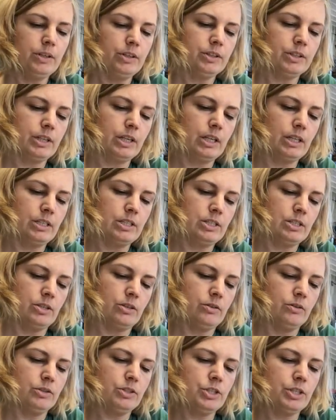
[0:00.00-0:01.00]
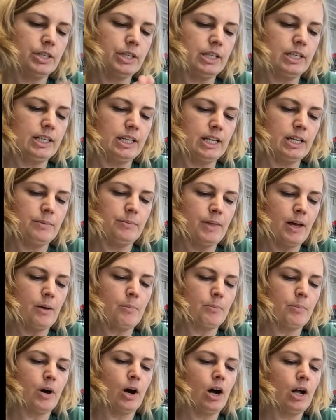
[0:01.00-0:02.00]
you're going to do is you're going to keep
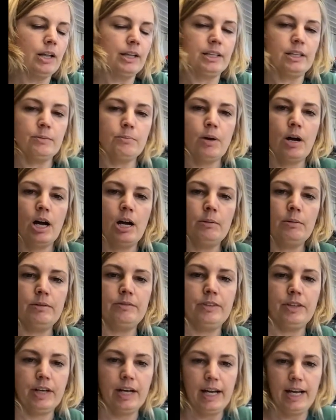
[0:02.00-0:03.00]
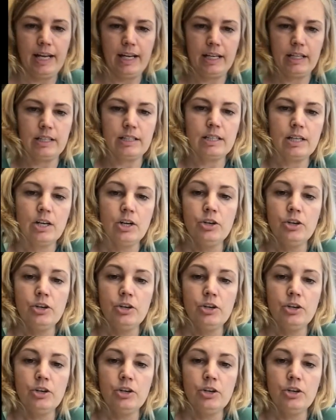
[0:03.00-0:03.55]
that ball in the palm of your hand.